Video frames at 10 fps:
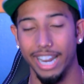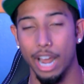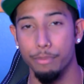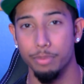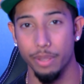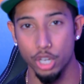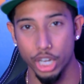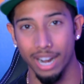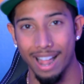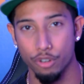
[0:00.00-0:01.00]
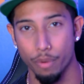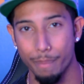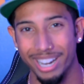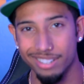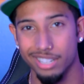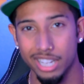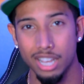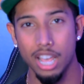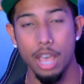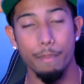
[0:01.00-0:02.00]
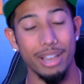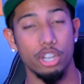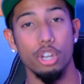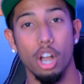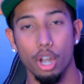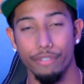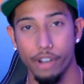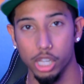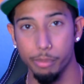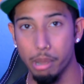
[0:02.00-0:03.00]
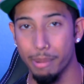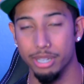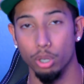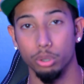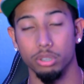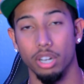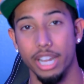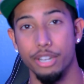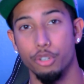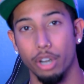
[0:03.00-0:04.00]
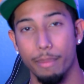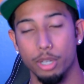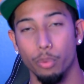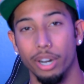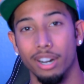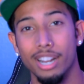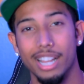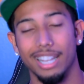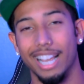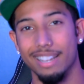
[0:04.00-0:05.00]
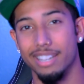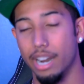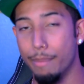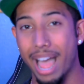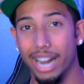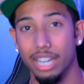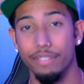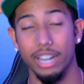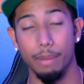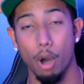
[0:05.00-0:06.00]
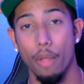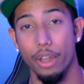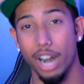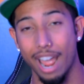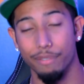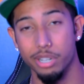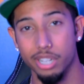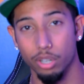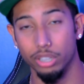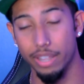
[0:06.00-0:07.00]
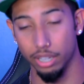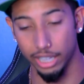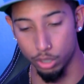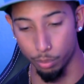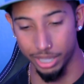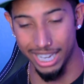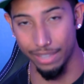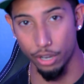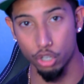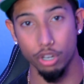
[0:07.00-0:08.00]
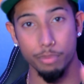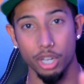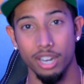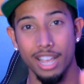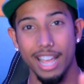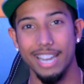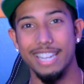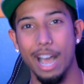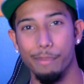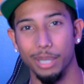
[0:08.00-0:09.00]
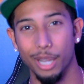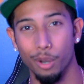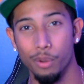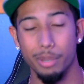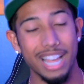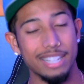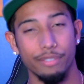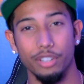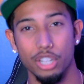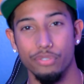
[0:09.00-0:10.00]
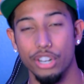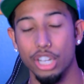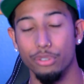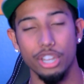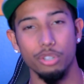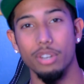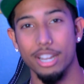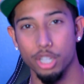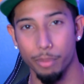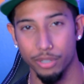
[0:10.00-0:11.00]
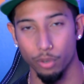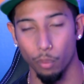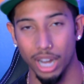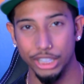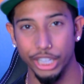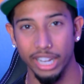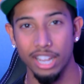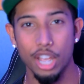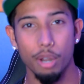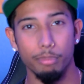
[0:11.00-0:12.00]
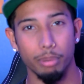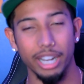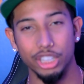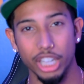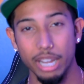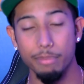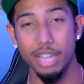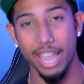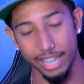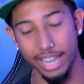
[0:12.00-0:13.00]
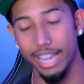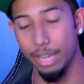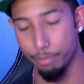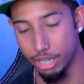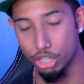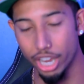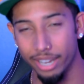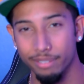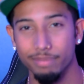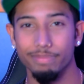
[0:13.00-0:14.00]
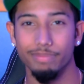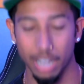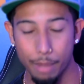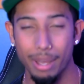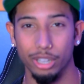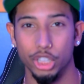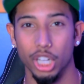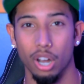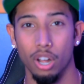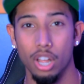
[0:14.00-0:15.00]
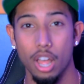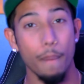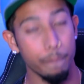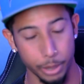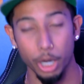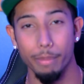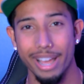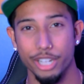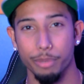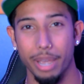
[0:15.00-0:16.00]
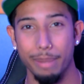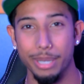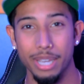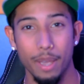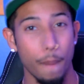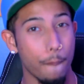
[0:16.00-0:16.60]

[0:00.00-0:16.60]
and helps me on the channel out tremendously. Make sure y'all go follow me on my socials on Instagram and Twitter. Like I said, I'm active and I'm on there every single day. The links will be in the description down below. But that's it for this video. Thank you guys so much for watching. Brett James, aka BJ. I'm out, y'all. Pure magic, baby.